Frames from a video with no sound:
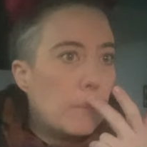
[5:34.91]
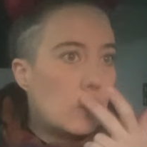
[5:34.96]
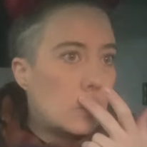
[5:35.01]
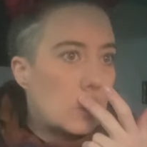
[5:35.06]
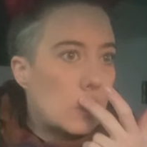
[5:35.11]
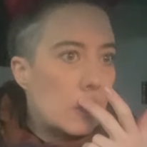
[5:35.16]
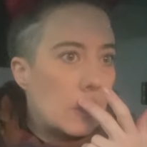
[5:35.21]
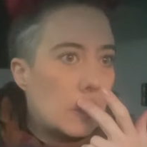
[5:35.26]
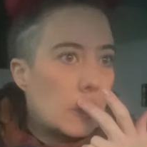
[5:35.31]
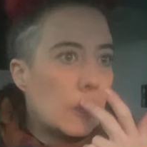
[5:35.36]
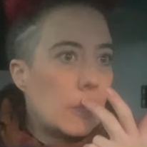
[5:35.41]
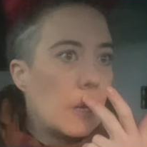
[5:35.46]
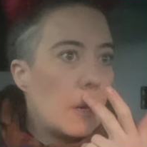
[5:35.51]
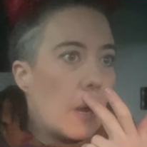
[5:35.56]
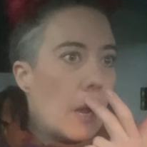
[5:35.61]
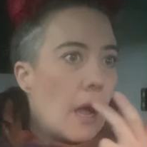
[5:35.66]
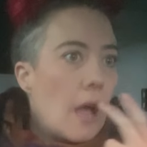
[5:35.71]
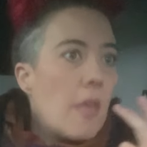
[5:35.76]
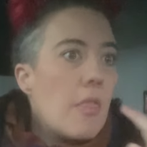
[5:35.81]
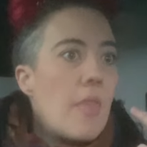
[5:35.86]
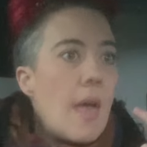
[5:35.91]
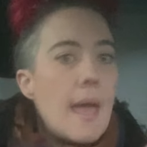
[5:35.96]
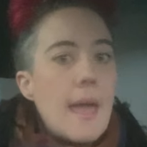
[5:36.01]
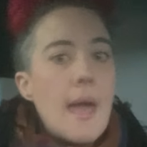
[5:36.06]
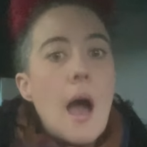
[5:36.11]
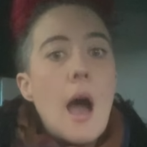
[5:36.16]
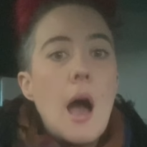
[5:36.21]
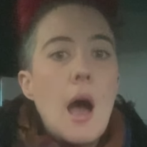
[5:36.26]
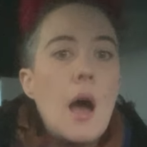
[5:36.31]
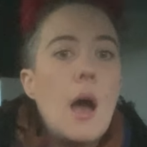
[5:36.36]
So they
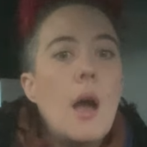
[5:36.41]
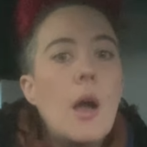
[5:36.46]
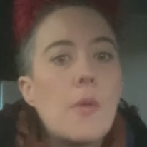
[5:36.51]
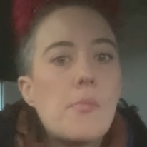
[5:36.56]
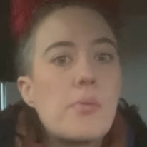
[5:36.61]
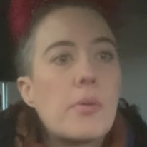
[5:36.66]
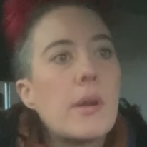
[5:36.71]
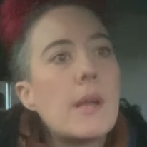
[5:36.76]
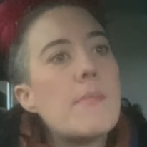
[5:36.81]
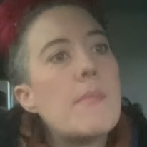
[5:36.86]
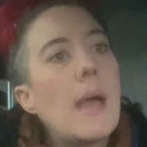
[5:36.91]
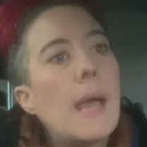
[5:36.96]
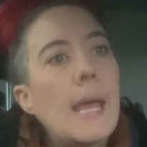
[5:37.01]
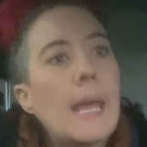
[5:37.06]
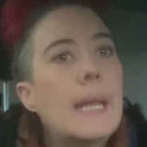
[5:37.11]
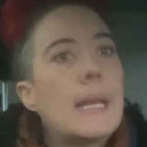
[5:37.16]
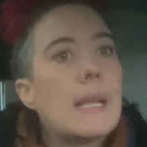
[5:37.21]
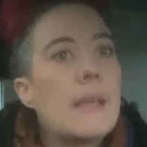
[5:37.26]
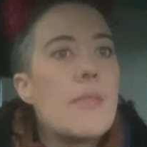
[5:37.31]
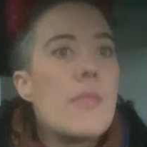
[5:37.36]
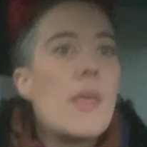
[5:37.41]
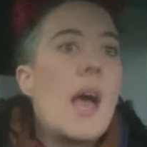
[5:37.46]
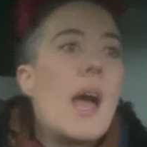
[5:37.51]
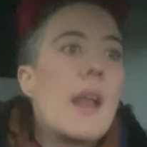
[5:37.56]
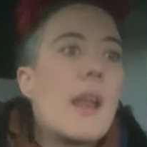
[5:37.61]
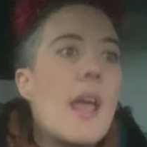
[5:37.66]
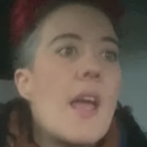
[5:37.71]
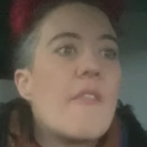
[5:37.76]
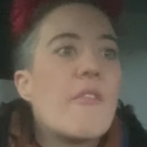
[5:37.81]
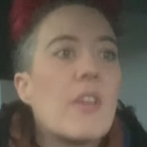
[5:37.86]
are a pre-made in
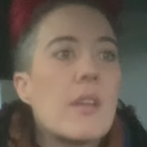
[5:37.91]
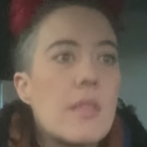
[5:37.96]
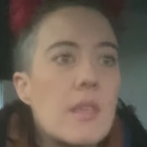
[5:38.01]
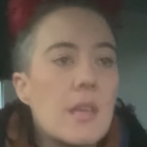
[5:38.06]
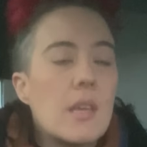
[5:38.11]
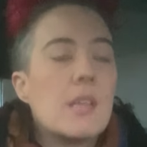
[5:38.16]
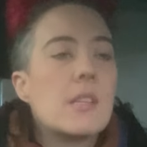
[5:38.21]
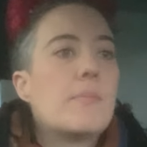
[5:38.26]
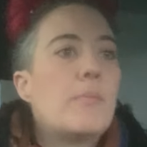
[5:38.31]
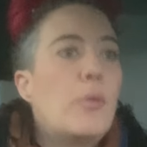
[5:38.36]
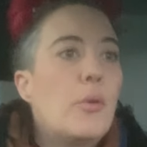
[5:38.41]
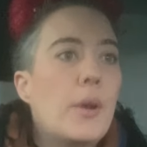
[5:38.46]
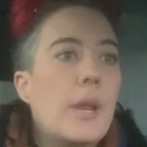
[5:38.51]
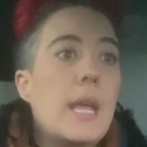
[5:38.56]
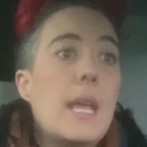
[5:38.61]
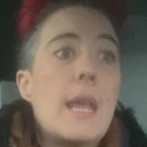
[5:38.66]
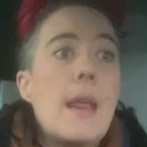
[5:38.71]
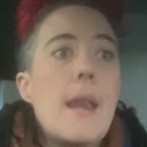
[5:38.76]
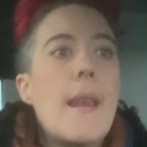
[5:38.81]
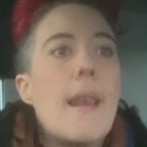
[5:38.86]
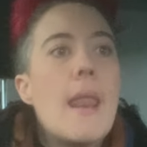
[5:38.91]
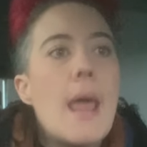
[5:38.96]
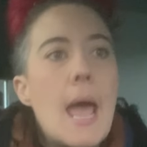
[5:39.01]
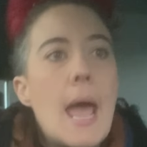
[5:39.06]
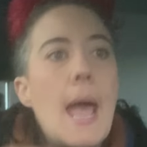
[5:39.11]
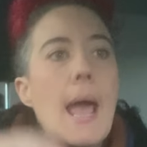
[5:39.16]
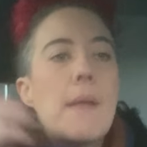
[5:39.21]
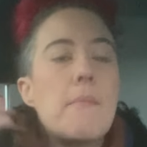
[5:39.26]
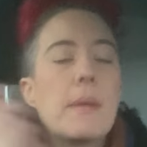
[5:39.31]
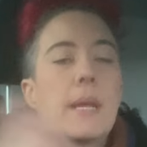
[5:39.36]
that everything is put
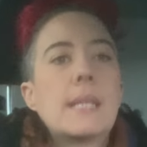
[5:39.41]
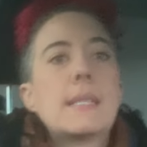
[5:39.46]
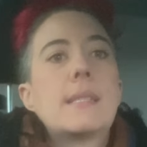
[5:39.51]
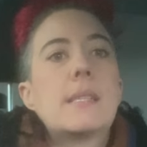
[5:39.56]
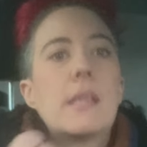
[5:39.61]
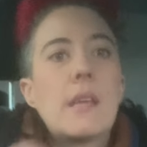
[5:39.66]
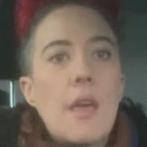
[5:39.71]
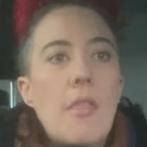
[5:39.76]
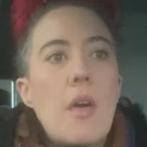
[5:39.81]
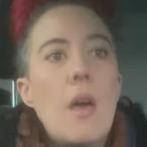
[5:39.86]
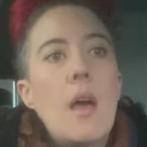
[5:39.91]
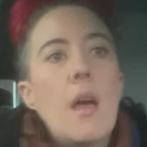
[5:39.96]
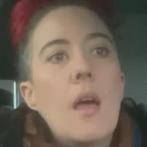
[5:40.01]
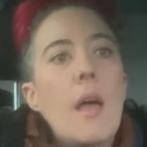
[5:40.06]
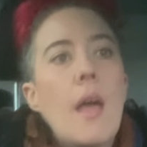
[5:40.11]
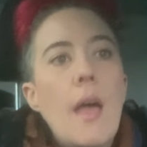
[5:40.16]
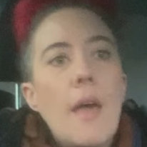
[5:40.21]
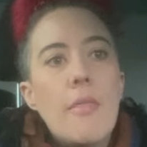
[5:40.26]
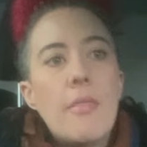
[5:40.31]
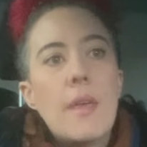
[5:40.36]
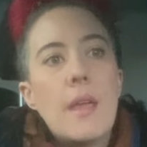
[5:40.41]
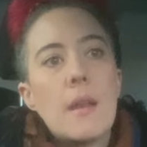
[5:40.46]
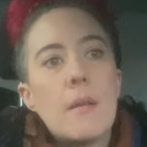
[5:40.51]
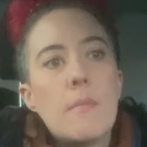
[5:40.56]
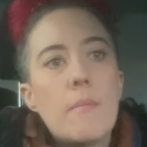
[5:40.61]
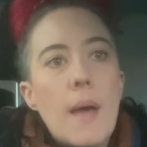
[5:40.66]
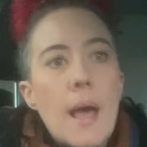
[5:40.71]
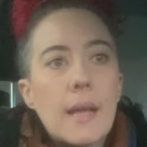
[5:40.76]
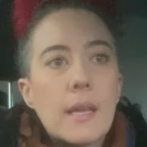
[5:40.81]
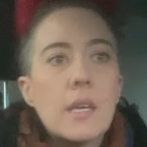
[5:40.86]
in and mixed together and then
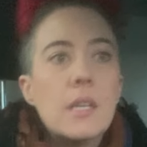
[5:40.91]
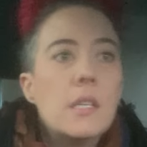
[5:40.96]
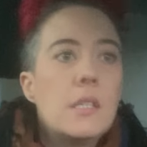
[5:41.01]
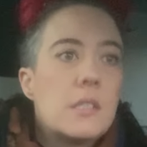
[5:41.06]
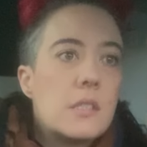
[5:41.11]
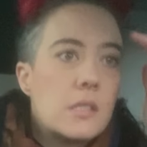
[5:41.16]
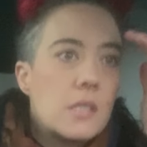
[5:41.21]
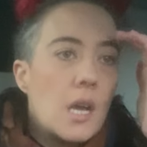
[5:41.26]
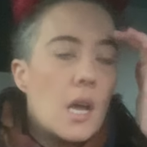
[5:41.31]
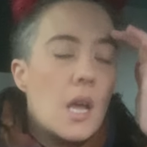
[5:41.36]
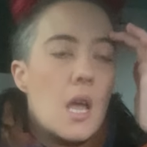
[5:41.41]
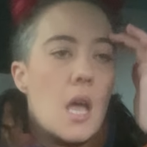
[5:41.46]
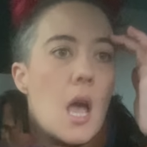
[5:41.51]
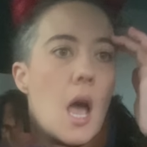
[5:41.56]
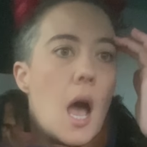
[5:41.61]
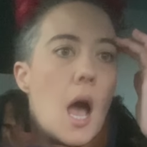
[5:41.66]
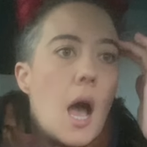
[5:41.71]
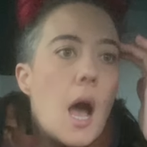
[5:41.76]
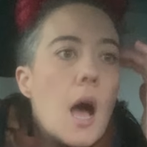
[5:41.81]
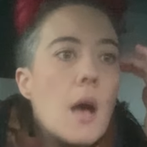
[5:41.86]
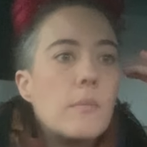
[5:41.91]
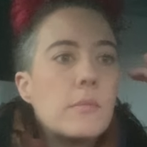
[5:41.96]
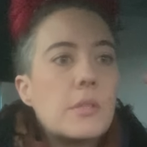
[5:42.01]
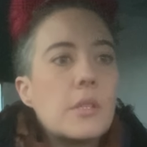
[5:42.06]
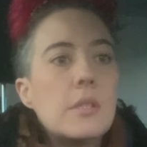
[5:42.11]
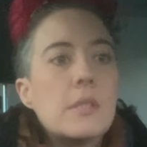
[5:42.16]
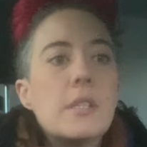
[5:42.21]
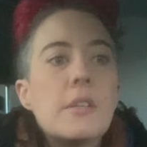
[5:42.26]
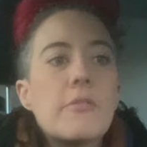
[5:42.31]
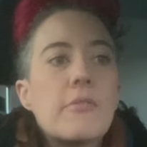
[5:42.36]
packaged.
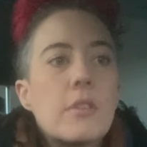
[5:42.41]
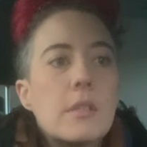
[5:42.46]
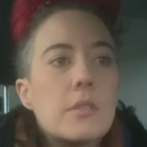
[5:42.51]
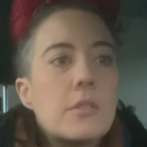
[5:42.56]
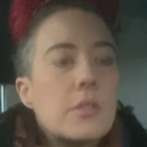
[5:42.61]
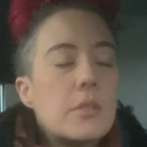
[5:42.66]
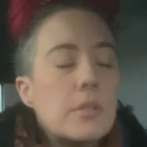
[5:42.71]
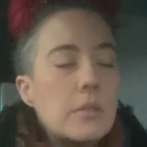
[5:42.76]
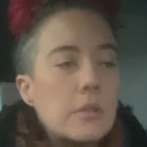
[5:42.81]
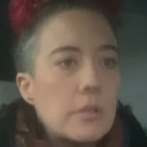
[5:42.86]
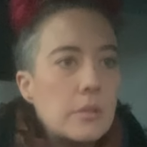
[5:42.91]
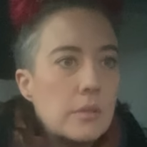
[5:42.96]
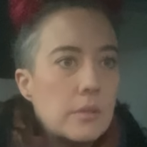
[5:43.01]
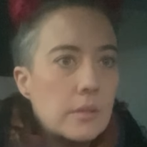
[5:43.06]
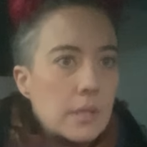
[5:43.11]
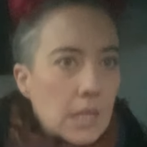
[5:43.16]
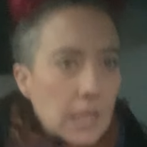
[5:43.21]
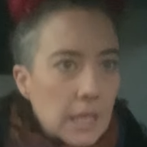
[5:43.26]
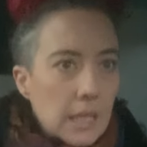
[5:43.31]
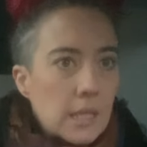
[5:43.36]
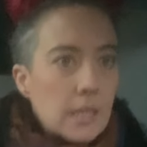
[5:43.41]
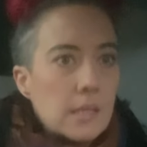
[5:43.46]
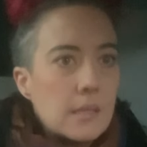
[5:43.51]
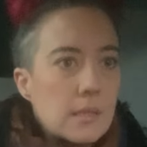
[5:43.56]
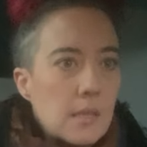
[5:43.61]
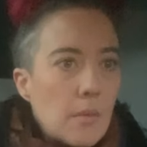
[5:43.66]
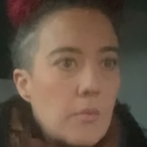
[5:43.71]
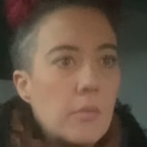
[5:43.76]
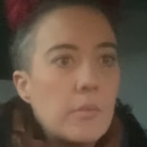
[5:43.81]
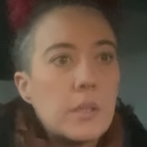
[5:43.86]
So different to the
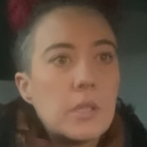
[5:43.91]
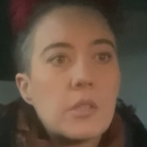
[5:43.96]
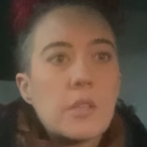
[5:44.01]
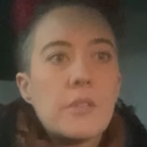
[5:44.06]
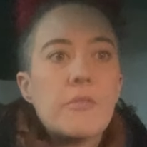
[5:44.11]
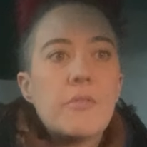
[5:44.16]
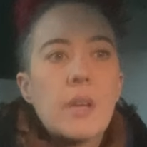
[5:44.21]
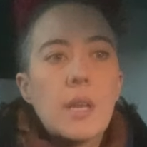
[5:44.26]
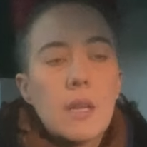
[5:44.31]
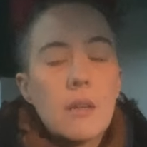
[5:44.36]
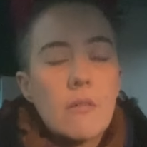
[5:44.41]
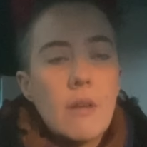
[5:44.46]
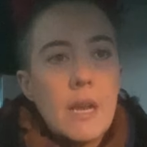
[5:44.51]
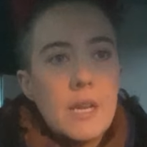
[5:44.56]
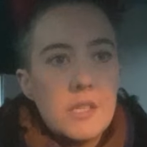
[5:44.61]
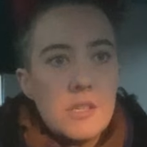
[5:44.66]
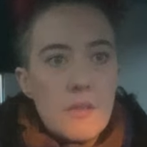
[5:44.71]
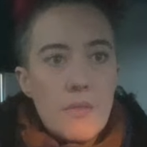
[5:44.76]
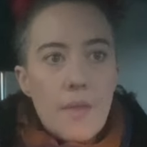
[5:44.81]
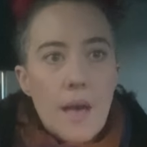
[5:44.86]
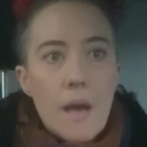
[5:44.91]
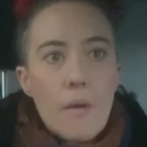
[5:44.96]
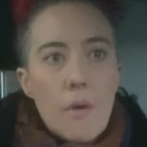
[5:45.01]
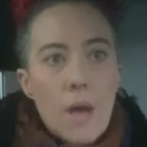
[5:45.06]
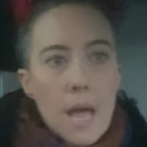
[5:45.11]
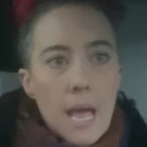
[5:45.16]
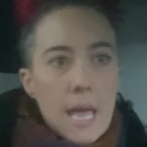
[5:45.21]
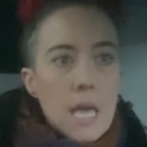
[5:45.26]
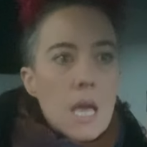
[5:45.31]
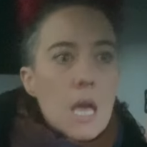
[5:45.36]
supplementary feeding range in that
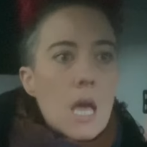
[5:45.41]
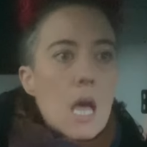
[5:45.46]
way.